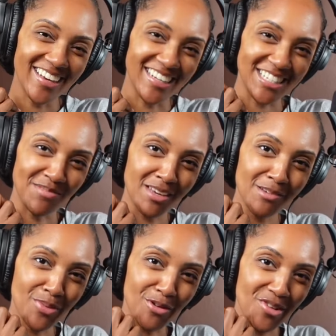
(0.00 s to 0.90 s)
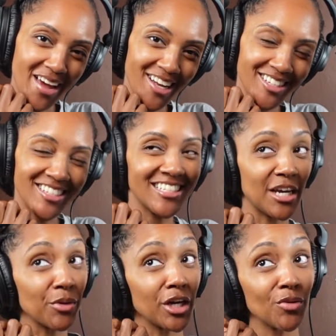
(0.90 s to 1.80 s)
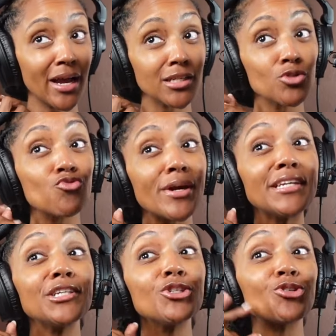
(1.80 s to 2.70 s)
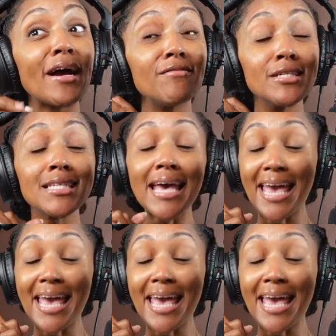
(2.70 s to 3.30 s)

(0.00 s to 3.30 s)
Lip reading: It is me, Britt Reacts, and today we're going to react to Randy Travis